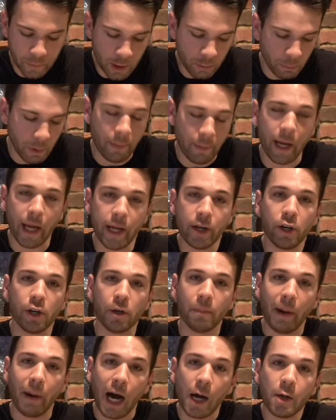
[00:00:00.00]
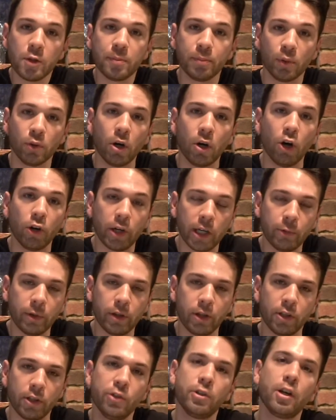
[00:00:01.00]
We made her mom's bulgogi with
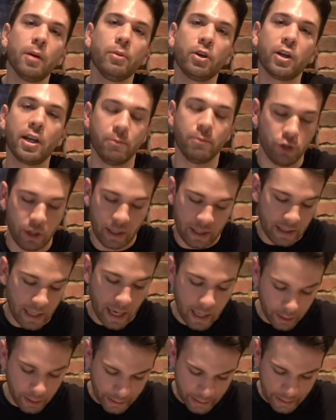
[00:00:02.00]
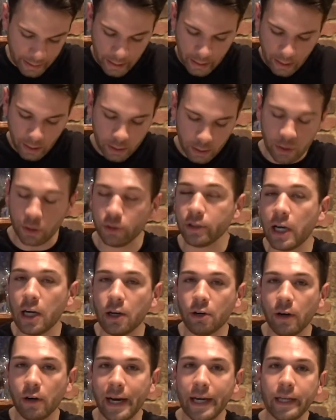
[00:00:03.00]
a cucumber kimchi salad. Turned out
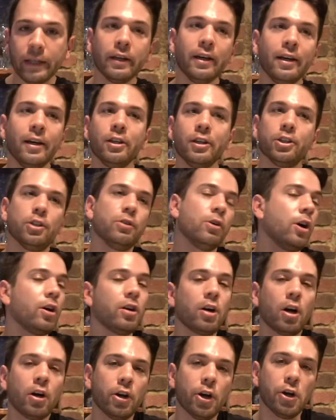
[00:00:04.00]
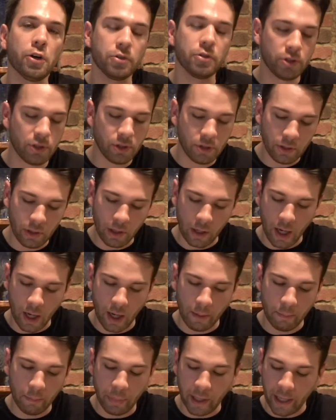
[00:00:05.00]
great. You heard our notes,
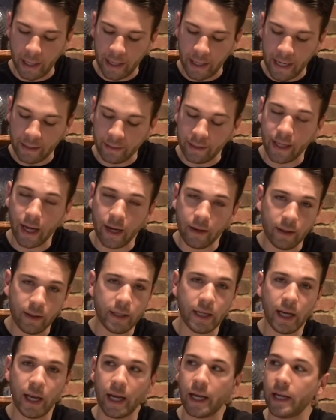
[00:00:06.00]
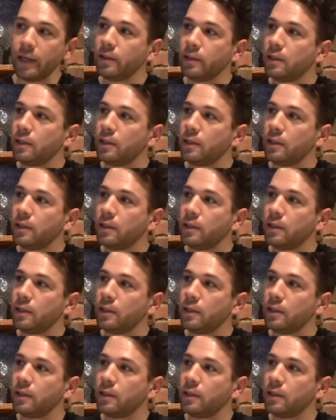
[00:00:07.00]
but at the end of the day,